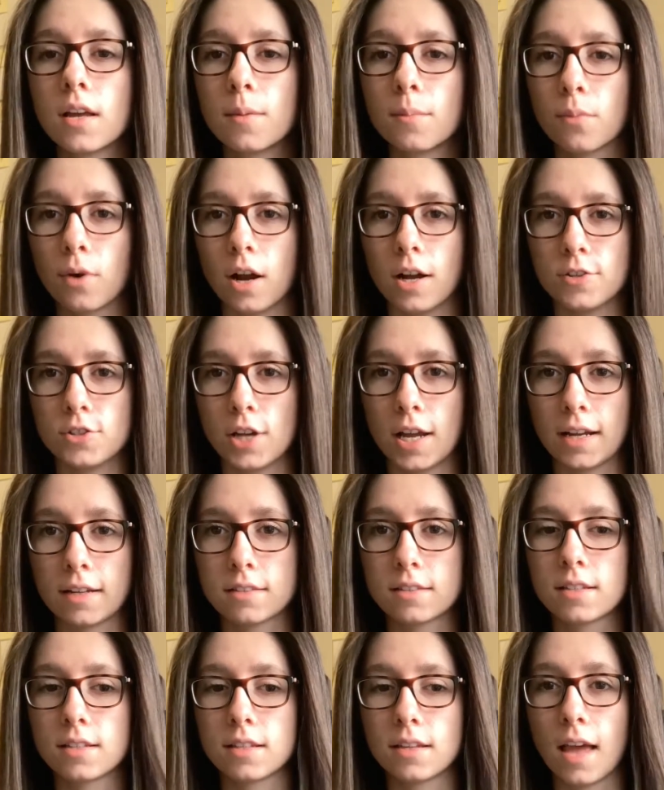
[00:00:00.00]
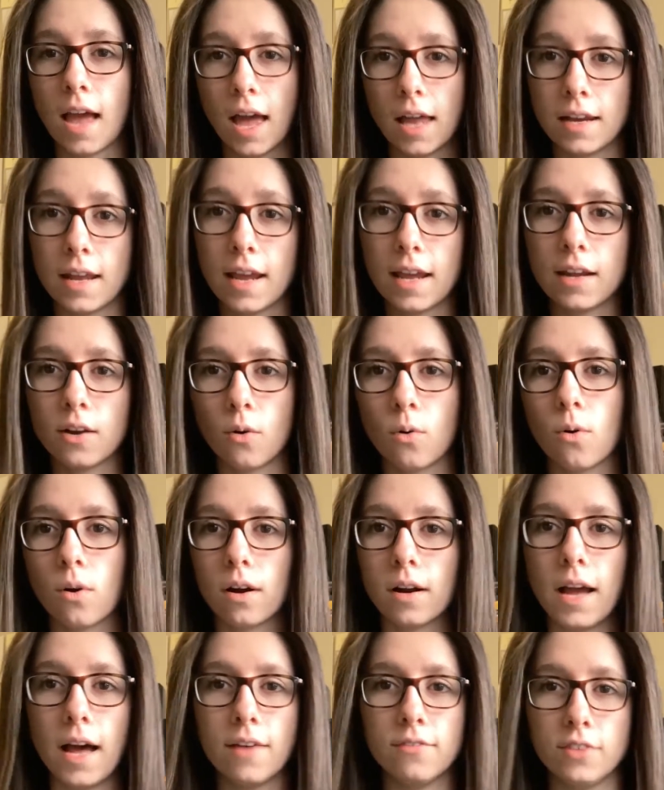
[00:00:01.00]
Project NA
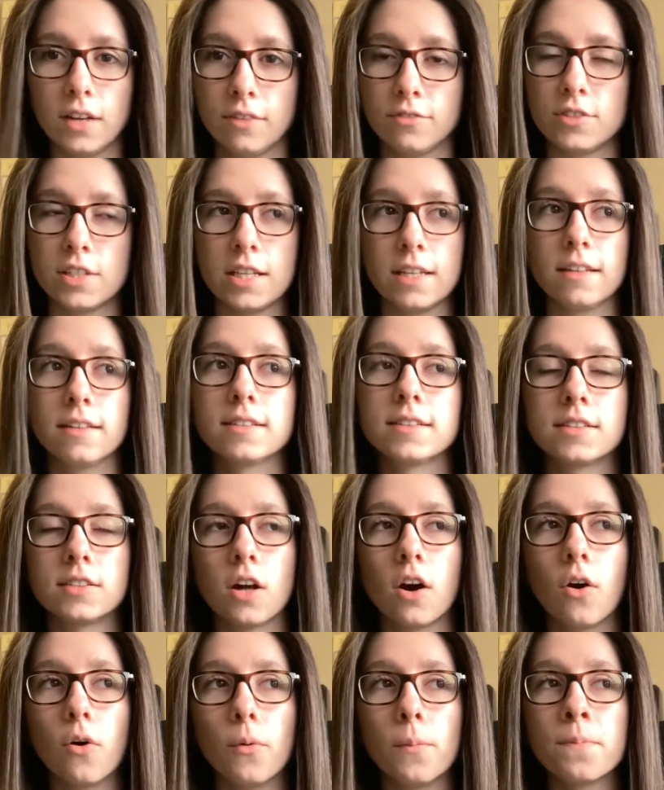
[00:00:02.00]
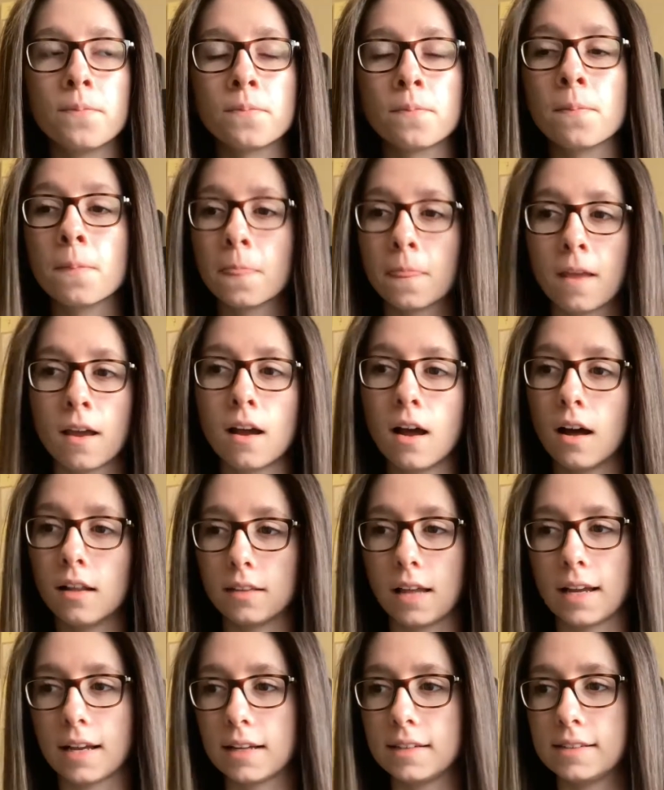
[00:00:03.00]
or FFT. So
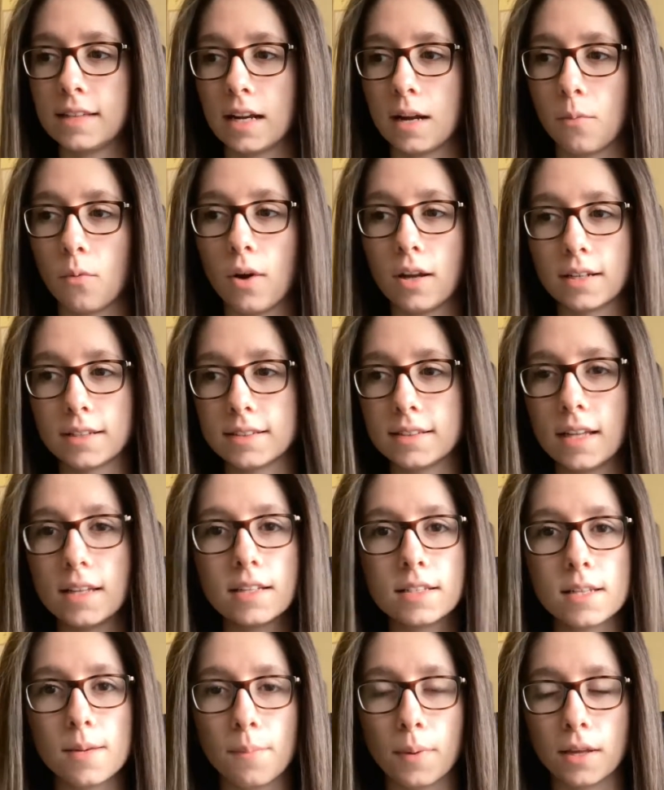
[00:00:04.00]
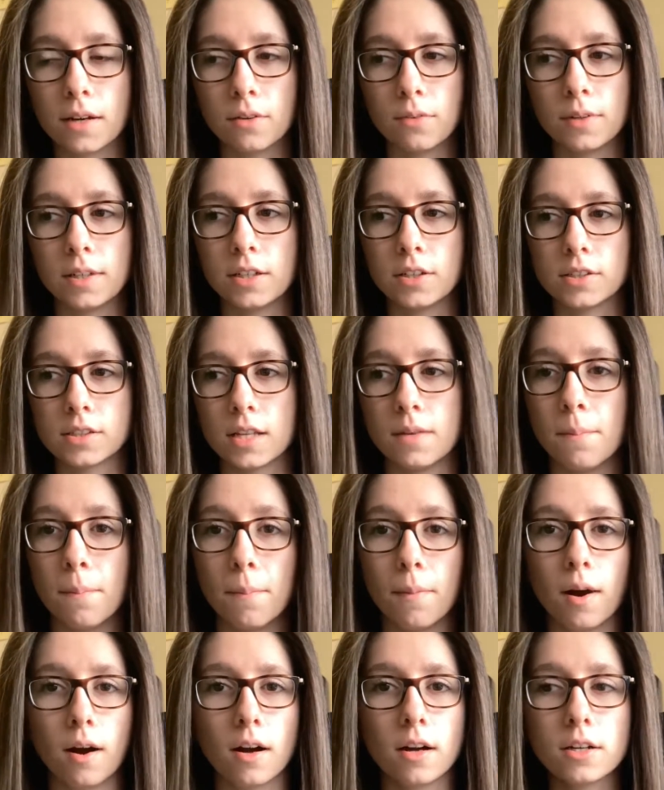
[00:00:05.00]
like I said, I want to send it to beta readers in
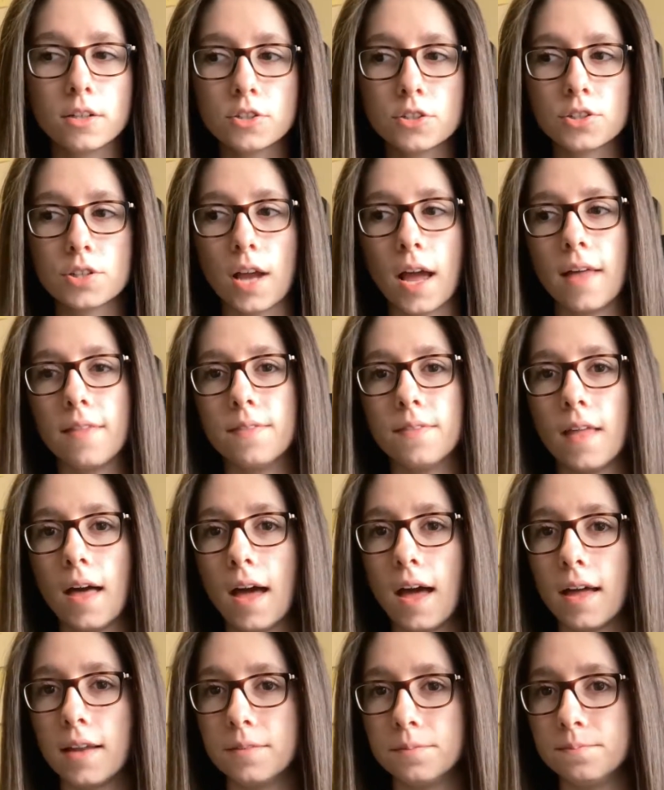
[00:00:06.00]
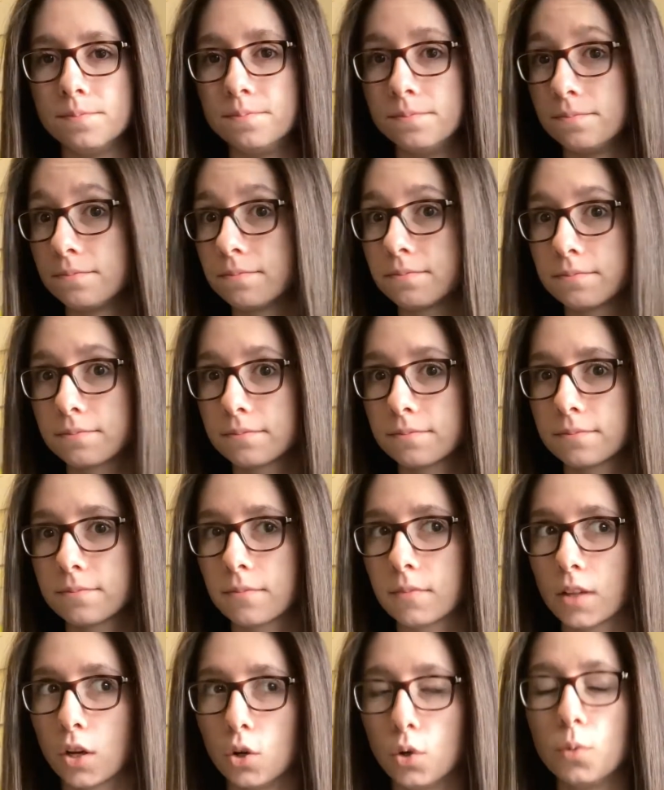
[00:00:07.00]
March, and then
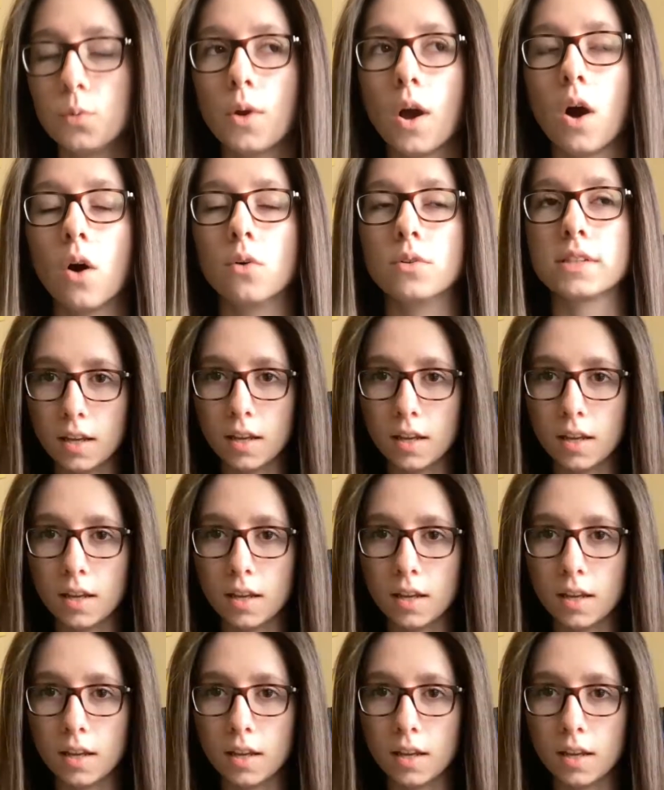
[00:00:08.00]
who knows?